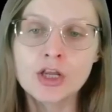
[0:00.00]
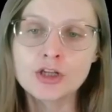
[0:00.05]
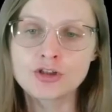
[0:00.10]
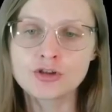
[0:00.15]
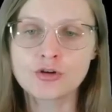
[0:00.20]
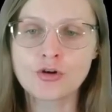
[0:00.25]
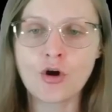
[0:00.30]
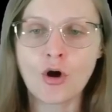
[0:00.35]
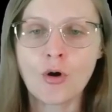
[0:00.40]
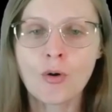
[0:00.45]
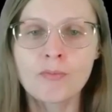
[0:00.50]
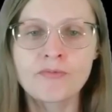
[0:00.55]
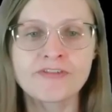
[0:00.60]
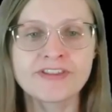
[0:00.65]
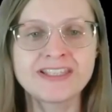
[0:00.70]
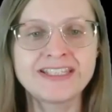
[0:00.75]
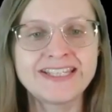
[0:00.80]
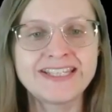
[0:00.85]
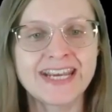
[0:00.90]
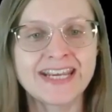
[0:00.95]
To cope
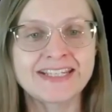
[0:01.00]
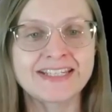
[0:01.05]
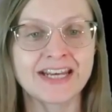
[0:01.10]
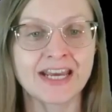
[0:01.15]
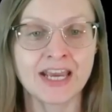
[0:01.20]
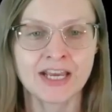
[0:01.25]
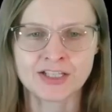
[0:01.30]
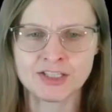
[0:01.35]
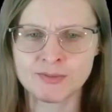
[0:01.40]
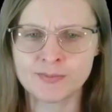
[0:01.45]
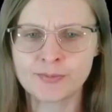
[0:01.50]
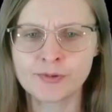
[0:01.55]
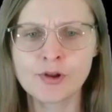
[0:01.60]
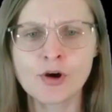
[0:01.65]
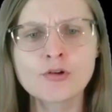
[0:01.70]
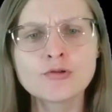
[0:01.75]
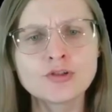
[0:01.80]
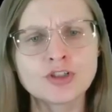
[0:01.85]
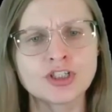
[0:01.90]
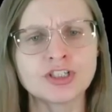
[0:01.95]
with data
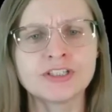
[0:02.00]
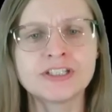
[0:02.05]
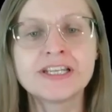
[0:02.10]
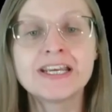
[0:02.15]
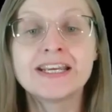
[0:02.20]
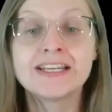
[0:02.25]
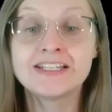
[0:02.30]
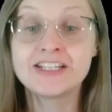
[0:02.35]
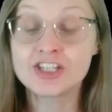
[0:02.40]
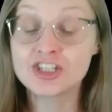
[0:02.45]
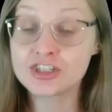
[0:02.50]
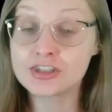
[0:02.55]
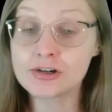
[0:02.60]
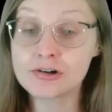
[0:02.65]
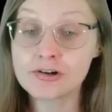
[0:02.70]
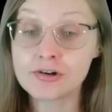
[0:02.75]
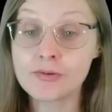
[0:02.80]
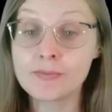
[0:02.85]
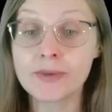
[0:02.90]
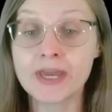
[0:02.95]
explosion,
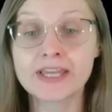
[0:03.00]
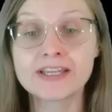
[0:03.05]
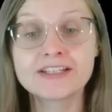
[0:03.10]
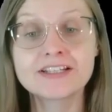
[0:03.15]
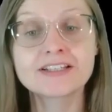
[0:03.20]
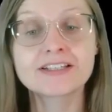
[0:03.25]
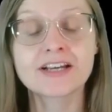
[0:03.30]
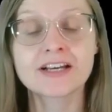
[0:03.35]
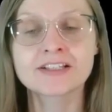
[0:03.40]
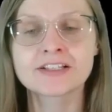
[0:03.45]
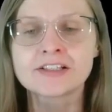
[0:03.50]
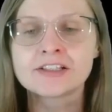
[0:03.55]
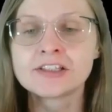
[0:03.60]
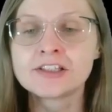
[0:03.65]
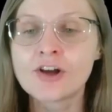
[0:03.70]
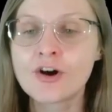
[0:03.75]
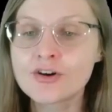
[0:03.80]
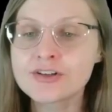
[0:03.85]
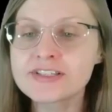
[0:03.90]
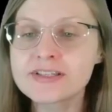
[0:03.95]
digital humanities has
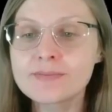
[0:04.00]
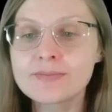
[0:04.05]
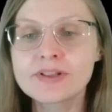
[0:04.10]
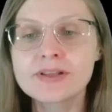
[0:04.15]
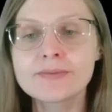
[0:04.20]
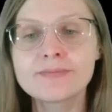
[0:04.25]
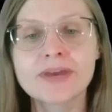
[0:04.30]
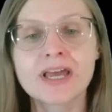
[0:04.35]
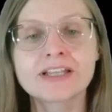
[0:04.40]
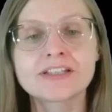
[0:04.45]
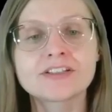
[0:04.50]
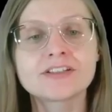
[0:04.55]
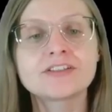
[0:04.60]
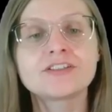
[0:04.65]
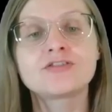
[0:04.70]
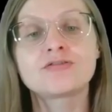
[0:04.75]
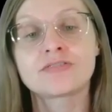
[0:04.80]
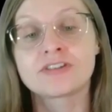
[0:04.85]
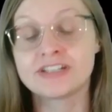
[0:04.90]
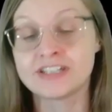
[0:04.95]
long supplemented
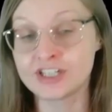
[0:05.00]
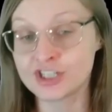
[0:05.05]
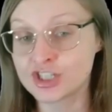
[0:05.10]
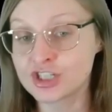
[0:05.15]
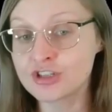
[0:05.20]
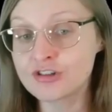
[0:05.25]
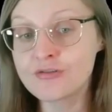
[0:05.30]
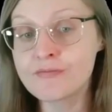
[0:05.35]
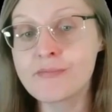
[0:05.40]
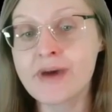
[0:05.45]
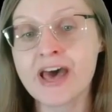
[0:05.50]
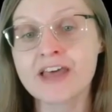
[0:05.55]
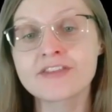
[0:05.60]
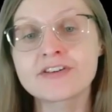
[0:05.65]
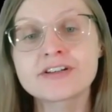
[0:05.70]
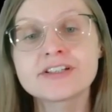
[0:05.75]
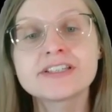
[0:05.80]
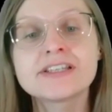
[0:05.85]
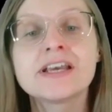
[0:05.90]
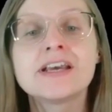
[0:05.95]
traditional
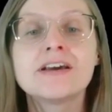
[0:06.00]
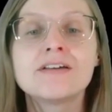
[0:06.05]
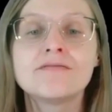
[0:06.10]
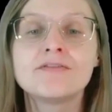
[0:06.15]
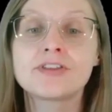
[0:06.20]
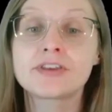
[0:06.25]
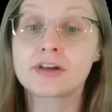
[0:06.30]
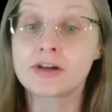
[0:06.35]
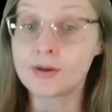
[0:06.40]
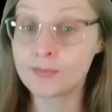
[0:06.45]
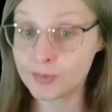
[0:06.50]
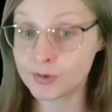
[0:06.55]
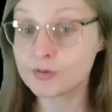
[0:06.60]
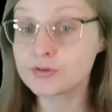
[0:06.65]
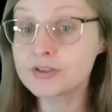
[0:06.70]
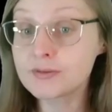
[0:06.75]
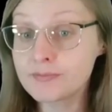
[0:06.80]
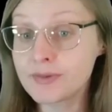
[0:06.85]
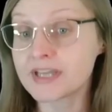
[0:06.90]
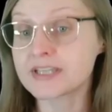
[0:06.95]
methods with
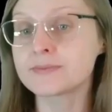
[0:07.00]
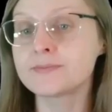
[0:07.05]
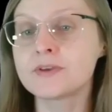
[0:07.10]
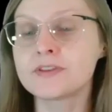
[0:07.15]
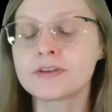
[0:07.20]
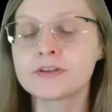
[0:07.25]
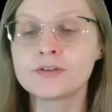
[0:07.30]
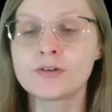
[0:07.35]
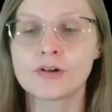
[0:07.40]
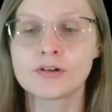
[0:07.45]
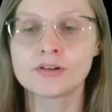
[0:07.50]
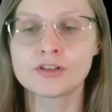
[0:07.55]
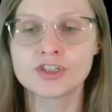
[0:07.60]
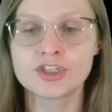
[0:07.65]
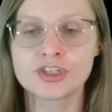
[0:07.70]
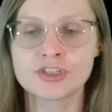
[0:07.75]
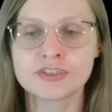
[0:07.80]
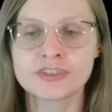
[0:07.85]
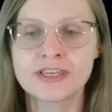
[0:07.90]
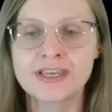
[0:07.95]
computer-based
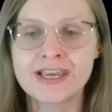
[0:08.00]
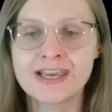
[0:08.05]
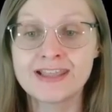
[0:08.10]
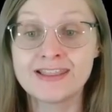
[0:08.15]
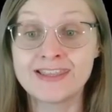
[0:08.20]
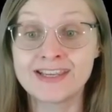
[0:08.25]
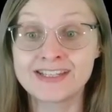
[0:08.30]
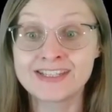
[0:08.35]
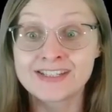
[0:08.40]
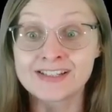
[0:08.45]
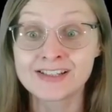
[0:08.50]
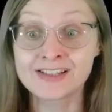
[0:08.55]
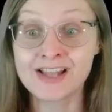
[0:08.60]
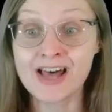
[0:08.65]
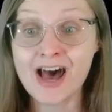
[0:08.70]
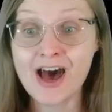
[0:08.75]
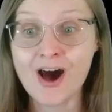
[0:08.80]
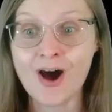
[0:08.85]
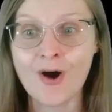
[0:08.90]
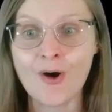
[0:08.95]
methodologies that
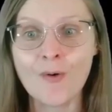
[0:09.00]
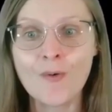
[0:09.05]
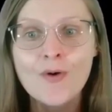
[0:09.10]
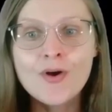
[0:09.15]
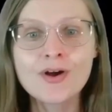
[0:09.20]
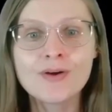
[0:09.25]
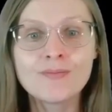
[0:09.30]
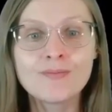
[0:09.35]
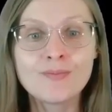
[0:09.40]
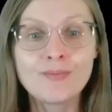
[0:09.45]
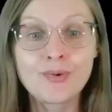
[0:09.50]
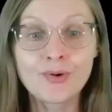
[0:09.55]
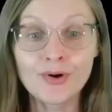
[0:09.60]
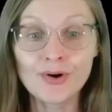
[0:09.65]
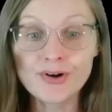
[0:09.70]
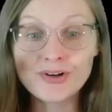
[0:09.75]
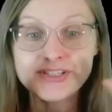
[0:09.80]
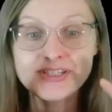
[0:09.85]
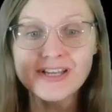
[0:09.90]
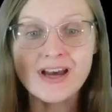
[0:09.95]
allow
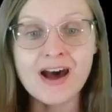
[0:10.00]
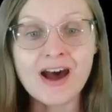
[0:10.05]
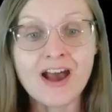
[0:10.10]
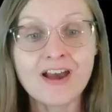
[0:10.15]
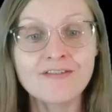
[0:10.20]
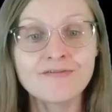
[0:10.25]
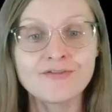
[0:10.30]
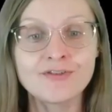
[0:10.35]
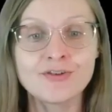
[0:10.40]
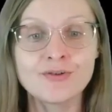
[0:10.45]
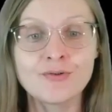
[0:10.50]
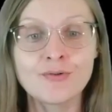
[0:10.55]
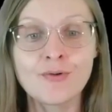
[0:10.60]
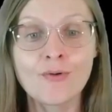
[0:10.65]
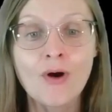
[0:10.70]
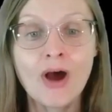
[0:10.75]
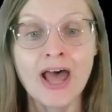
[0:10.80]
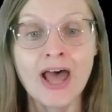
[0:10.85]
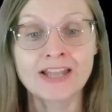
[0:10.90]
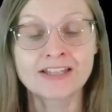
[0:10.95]
bird's-eye
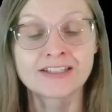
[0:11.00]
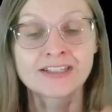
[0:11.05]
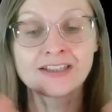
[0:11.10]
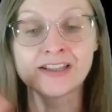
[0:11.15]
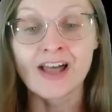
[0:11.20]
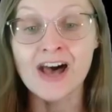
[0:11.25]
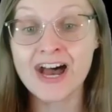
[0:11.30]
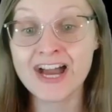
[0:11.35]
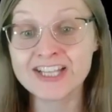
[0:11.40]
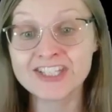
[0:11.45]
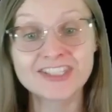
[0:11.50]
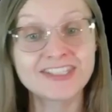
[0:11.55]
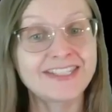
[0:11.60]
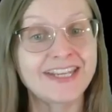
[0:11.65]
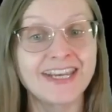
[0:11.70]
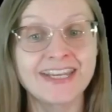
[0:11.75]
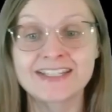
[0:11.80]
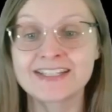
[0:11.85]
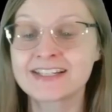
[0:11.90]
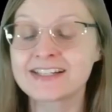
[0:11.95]
view at large
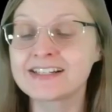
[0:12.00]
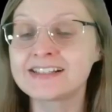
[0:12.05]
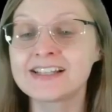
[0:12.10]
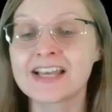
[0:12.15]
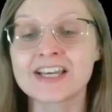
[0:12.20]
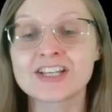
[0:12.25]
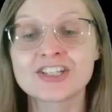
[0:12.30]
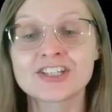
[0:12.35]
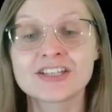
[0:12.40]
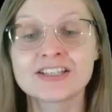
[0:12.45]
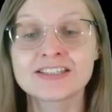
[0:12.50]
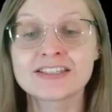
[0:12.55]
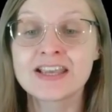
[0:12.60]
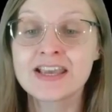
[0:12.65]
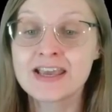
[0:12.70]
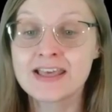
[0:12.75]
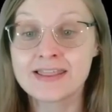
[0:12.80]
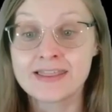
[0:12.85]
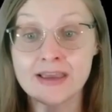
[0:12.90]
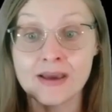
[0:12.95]
data collections,
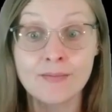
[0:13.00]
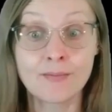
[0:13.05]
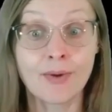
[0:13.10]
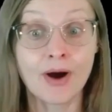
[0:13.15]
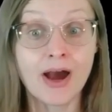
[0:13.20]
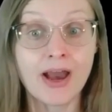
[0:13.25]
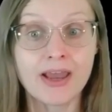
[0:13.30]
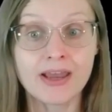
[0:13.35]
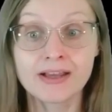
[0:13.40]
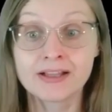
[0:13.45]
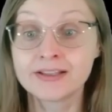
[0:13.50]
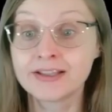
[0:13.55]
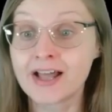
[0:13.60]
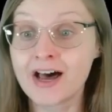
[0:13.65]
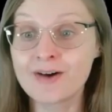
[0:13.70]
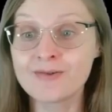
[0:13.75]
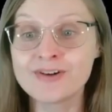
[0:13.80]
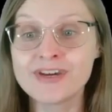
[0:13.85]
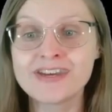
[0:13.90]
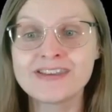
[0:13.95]
thereby
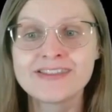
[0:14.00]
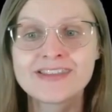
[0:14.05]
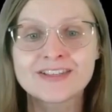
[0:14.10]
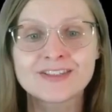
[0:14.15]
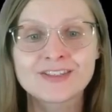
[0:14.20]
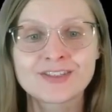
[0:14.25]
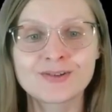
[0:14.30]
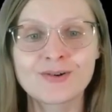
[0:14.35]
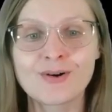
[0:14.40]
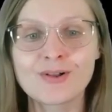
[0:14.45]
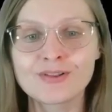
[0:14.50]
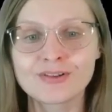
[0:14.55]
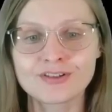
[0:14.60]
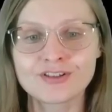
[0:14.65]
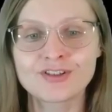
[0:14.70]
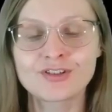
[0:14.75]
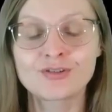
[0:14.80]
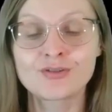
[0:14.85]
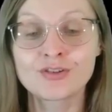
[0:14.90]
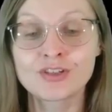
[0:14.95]
allowing the
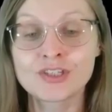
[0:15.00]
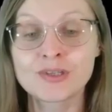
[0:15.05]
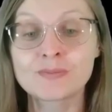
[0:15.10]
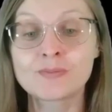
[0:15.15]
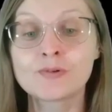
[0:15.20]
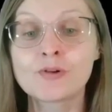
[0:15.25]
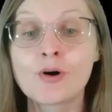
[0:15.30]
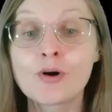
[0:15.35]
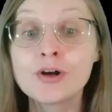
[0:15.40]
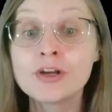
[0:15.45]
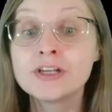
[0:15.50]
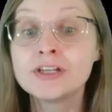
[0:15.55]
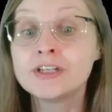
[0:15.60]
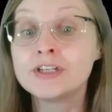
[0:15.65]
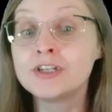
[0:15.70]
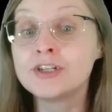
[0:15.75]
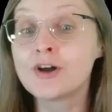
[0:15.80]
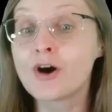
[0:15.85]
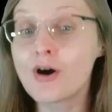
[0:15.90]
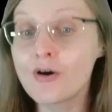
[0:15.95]
scholars to explore
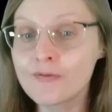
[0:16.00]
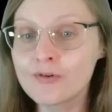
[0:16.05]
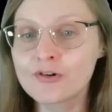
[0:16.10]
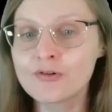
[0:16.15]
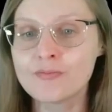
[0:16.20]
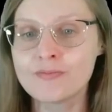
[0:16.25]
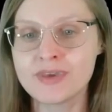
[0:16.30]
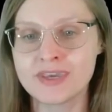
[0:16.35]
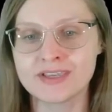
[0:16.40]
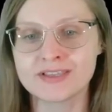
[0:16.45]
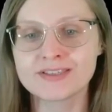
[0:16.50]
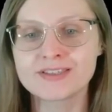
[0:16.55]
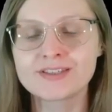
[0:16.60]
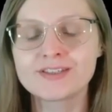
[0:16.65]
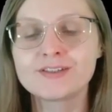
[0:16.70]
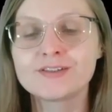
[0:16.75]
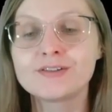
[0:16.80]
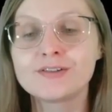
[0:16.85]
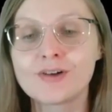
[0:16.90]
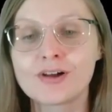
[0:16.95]
novel means
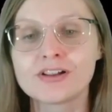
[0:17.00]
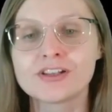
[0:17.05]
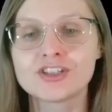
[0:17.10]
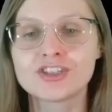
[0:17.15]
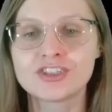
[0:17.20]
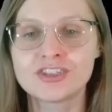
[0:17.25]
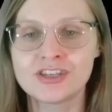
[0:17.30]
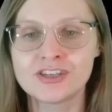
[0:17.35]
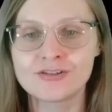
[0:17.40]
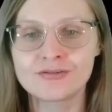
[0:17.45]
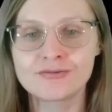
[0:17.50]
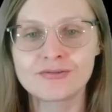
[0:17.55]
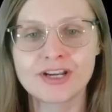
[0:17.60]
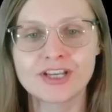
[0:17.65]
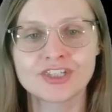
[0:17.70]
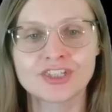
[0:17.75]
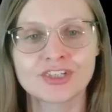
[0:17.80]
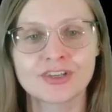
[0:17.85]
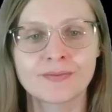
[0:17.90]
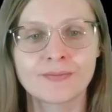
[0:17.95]
to knowledge
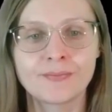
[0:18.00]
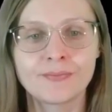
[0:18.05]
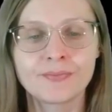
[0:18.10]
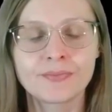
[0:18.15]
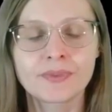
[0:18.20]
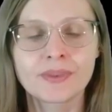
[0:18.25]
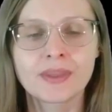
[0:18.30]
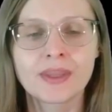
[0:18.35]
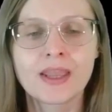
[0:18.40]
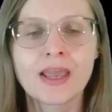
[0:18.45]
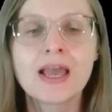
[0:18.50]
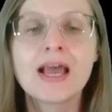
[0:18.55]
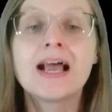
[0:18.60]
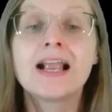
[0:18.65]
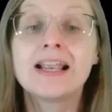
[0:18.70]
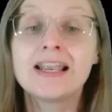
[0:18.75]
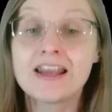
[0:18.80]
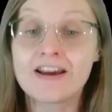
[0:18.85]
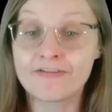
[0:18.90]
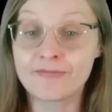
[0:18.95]
generation.
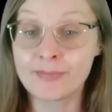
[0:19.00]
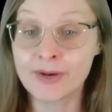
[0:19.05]
Lev